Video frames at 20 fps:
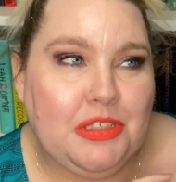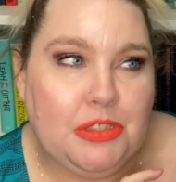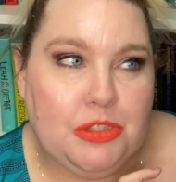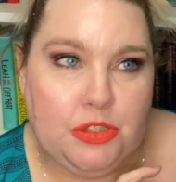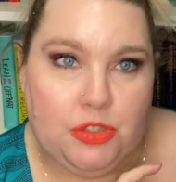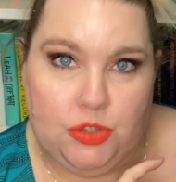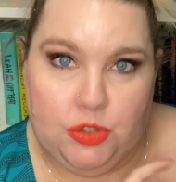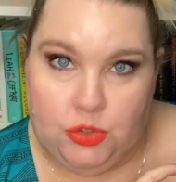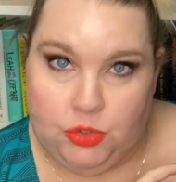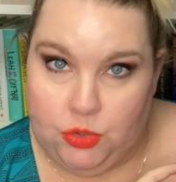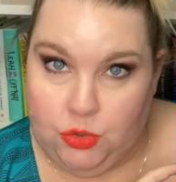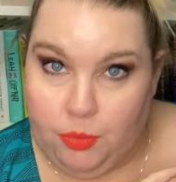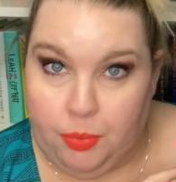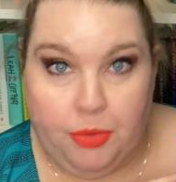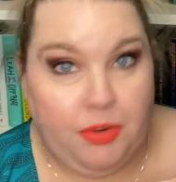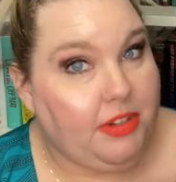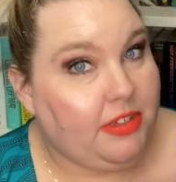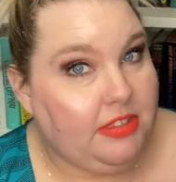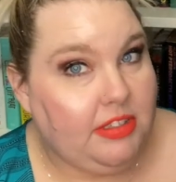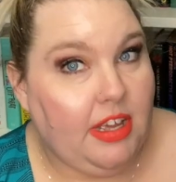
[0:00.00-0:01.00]
super
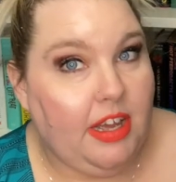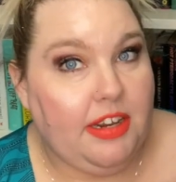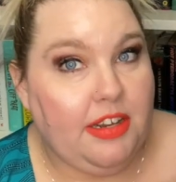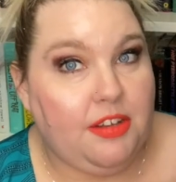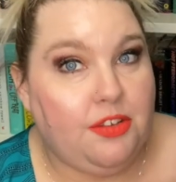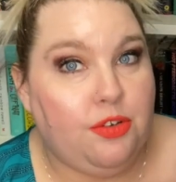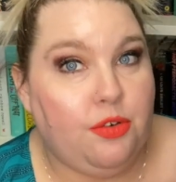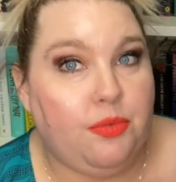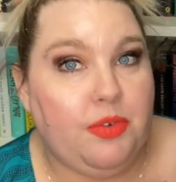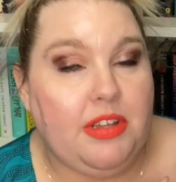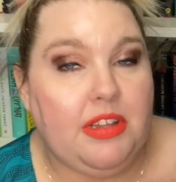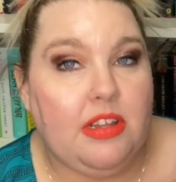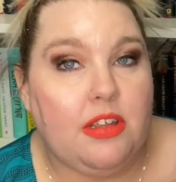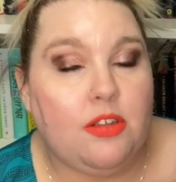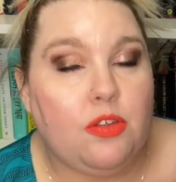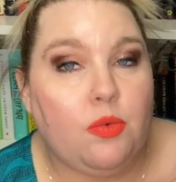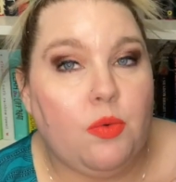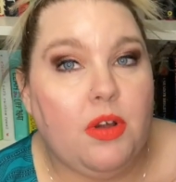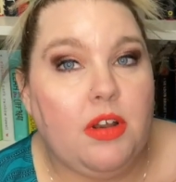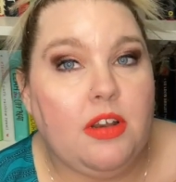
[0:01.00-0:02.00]
excited to read
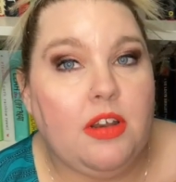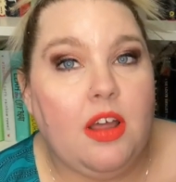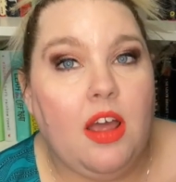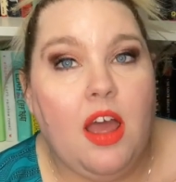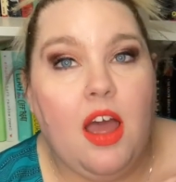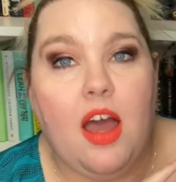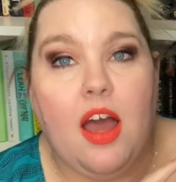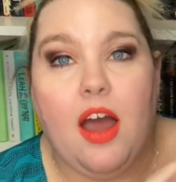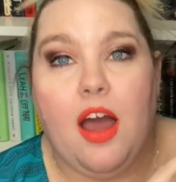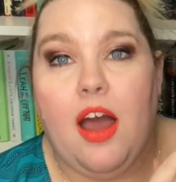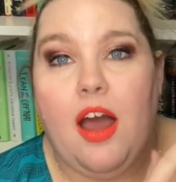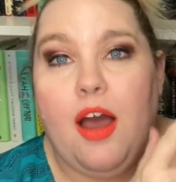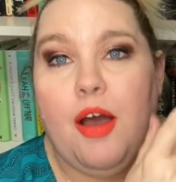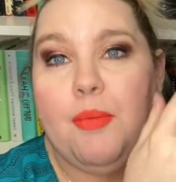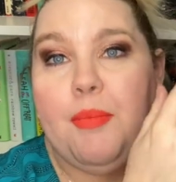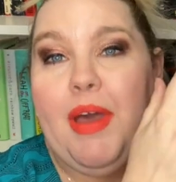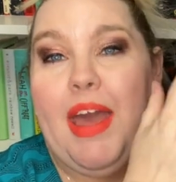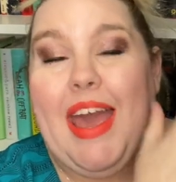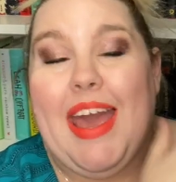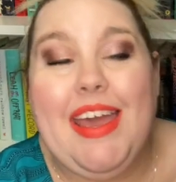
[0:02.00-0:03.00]
this one.
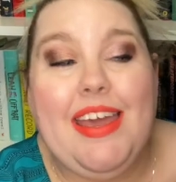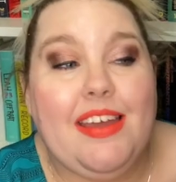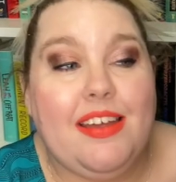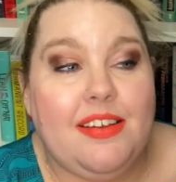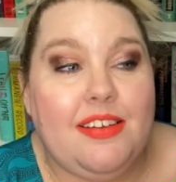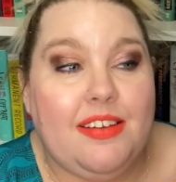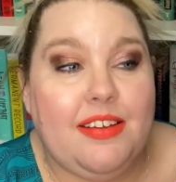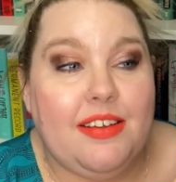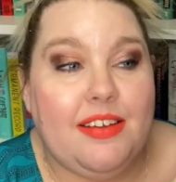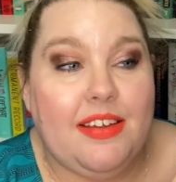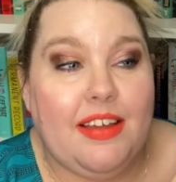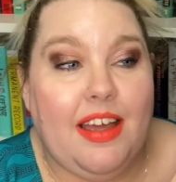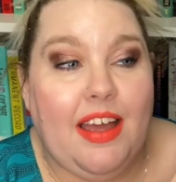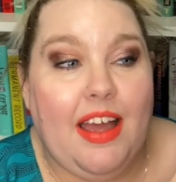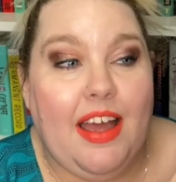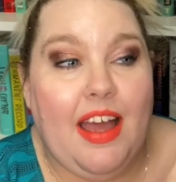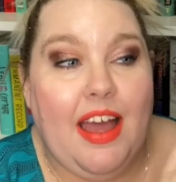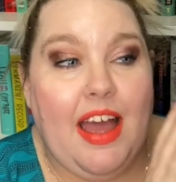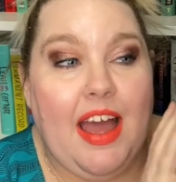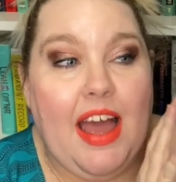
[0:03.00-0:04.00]
Um, and
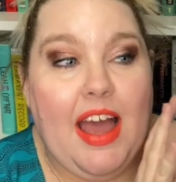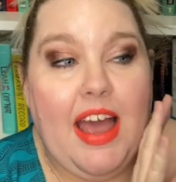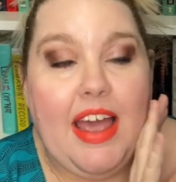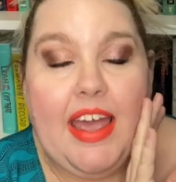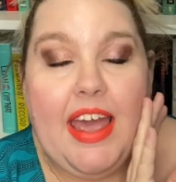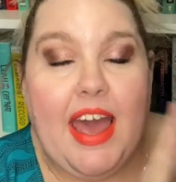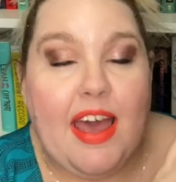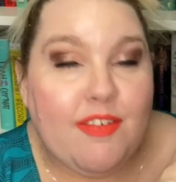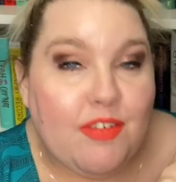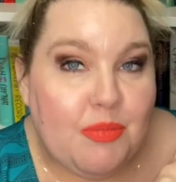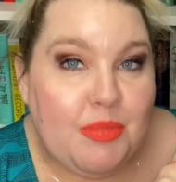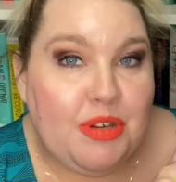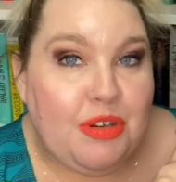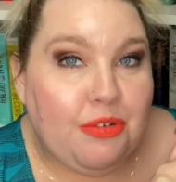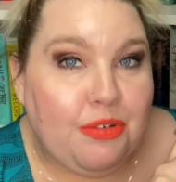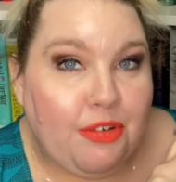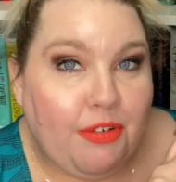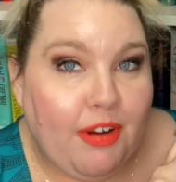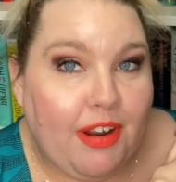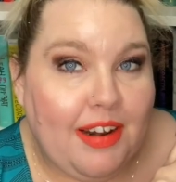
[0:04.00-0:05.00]
I haven't been
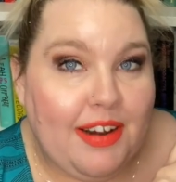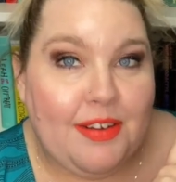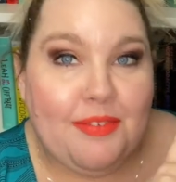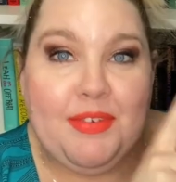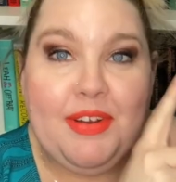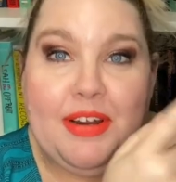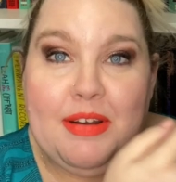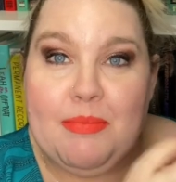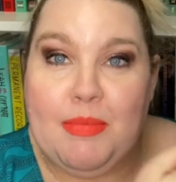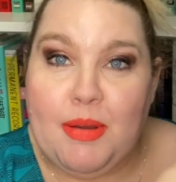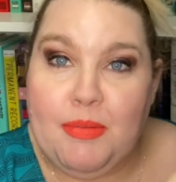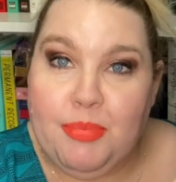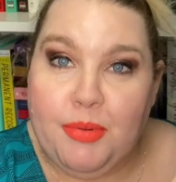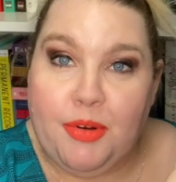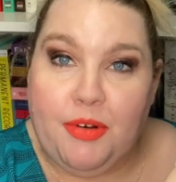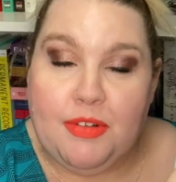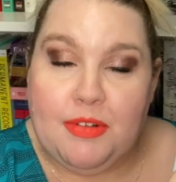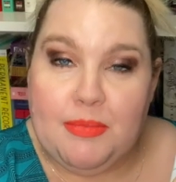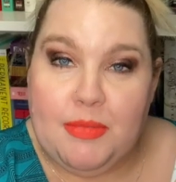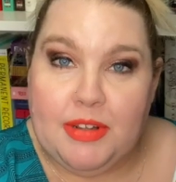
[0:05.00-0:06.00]
doing great at reading my
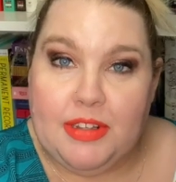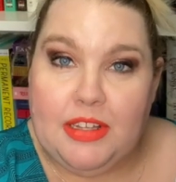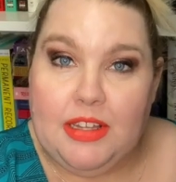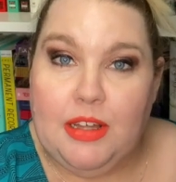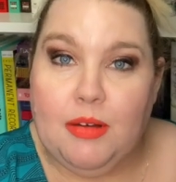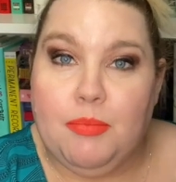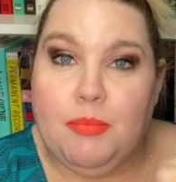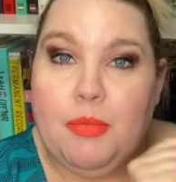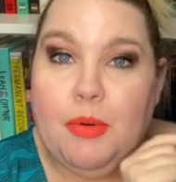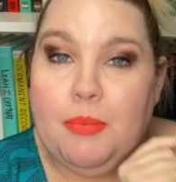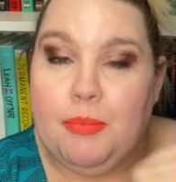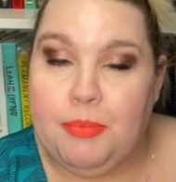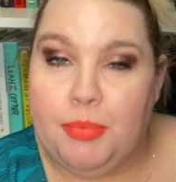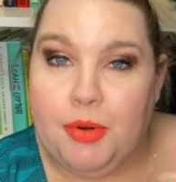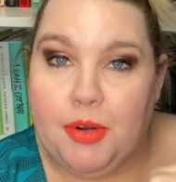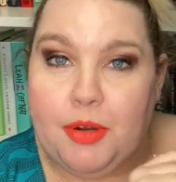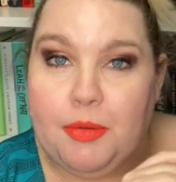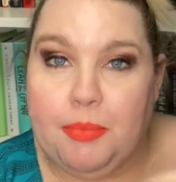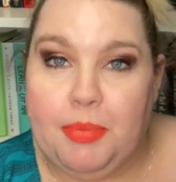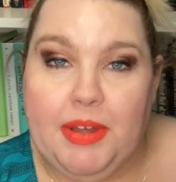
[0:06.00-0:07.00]
book of the month club
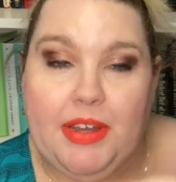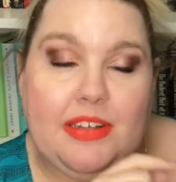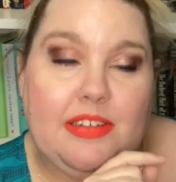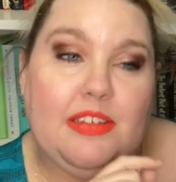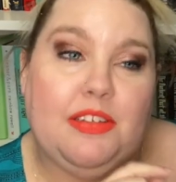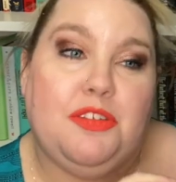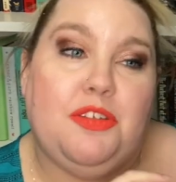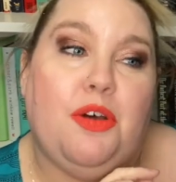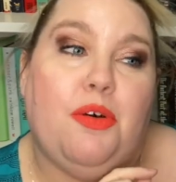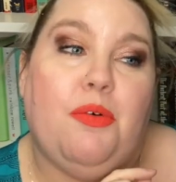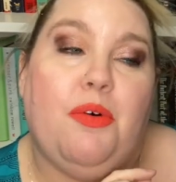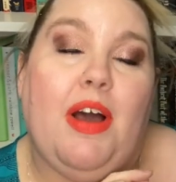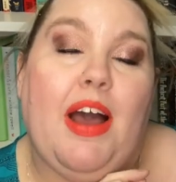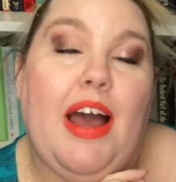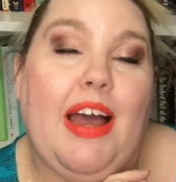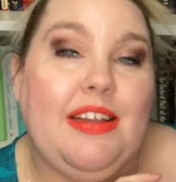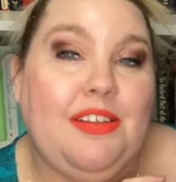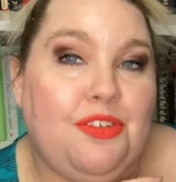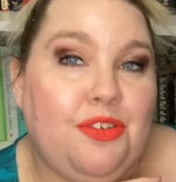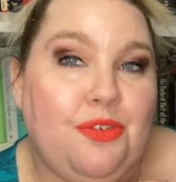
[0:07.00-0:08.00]
book picks. So
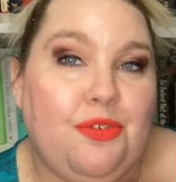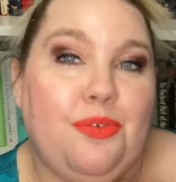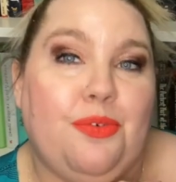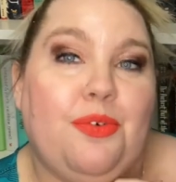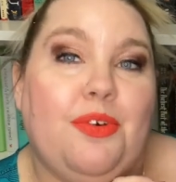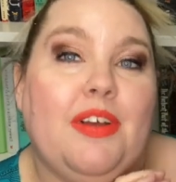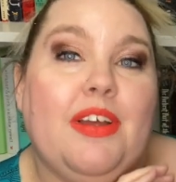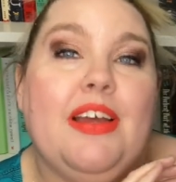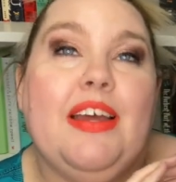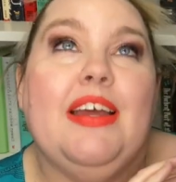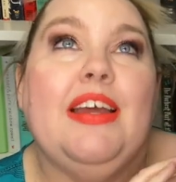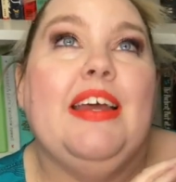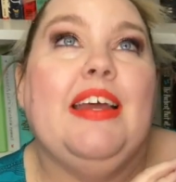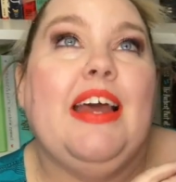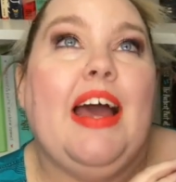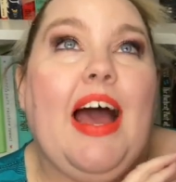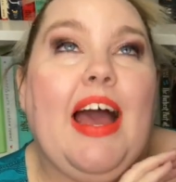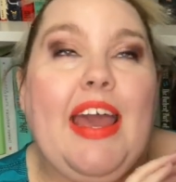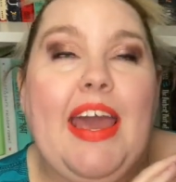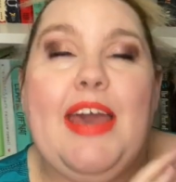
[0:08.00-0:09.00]
I do
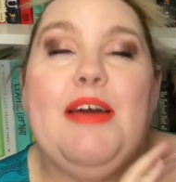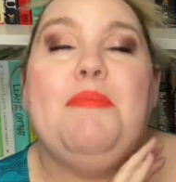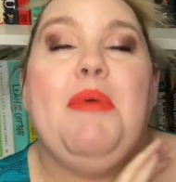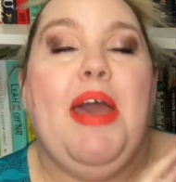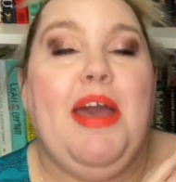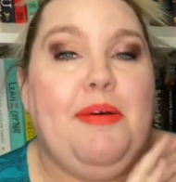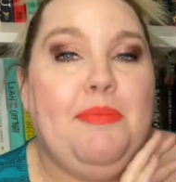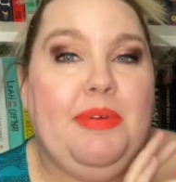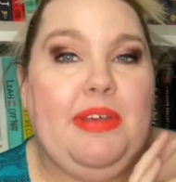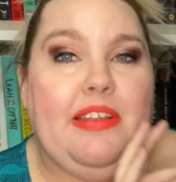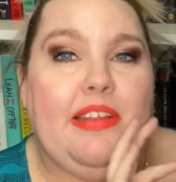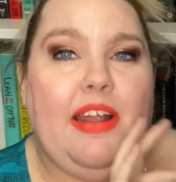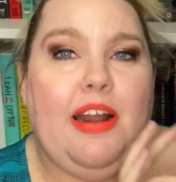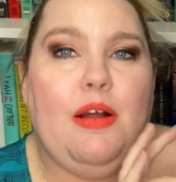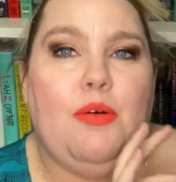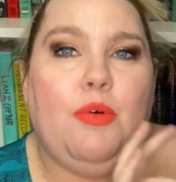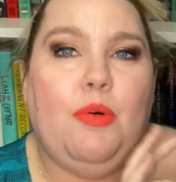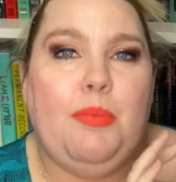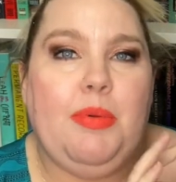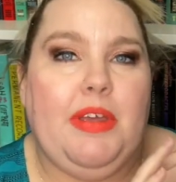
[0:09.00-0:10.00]
I am happy that I
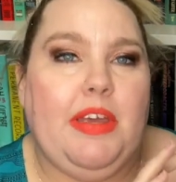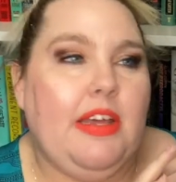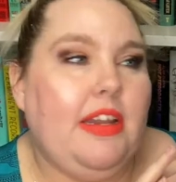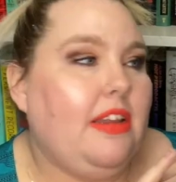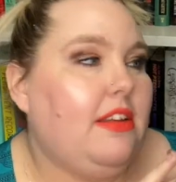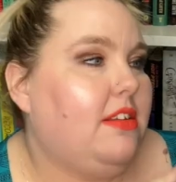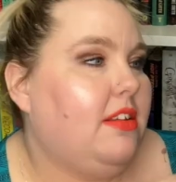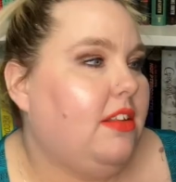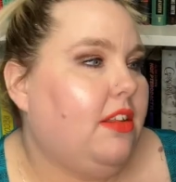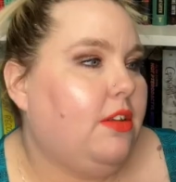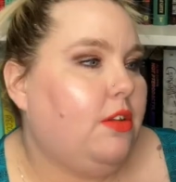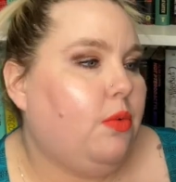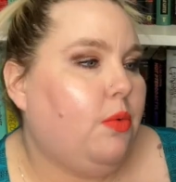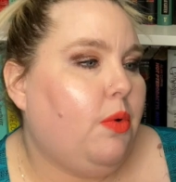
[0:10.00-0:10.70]
will be getting to this